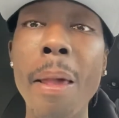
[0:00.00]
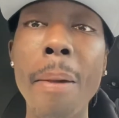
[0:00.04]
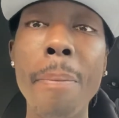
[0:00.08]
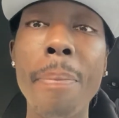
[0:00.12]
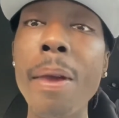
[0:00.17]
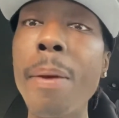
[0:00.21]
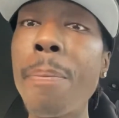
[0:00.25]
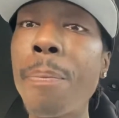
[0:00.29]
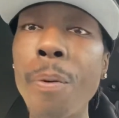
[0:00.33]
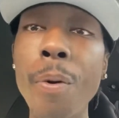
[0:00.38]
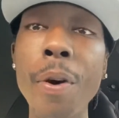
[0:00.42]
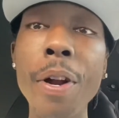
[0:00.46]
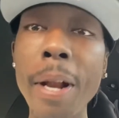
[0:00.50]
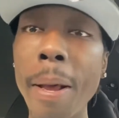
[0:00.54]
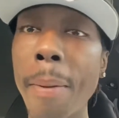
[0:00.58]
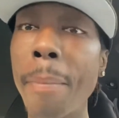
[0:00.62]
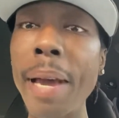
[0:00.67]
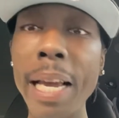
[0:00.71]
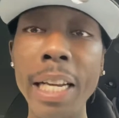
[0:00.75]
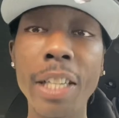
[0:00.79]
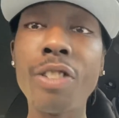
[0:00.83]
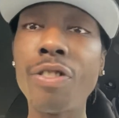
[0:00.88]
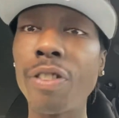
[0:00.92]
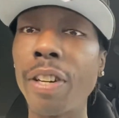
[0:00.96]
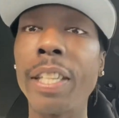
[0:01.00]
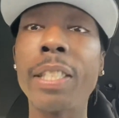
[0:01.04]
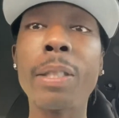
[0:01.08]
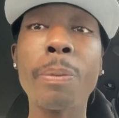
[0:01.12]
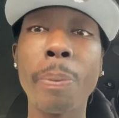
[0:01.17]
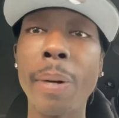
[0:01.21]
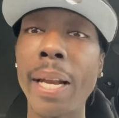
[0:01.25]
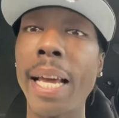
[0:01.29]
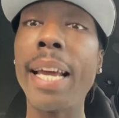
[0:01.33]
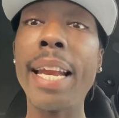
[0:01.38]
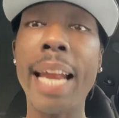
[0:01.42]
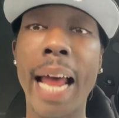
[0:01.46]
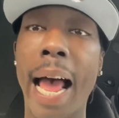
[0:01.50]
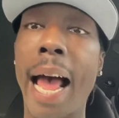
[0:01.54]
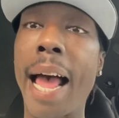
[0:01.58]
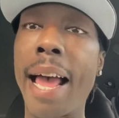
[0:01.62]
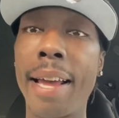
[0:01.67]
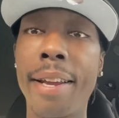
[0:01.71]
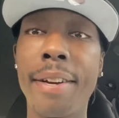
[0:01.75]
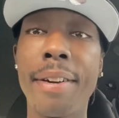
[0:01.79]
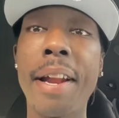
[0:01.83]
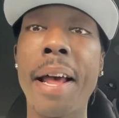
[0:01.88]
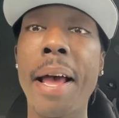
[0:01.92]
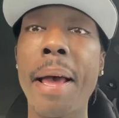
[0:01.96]
People in the matrix play that.
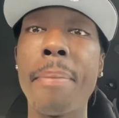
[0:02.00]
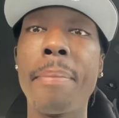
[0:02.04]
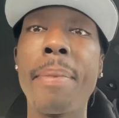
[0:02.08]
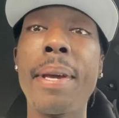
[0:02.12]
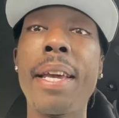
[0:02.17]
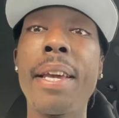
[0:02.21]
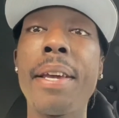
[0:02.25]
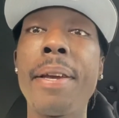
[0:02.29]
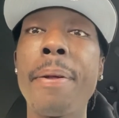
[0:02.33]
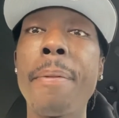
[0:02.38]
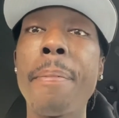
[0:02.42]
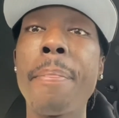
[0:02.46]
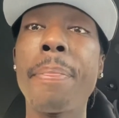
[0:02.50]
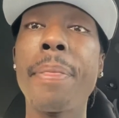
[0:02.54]
You know what I mean?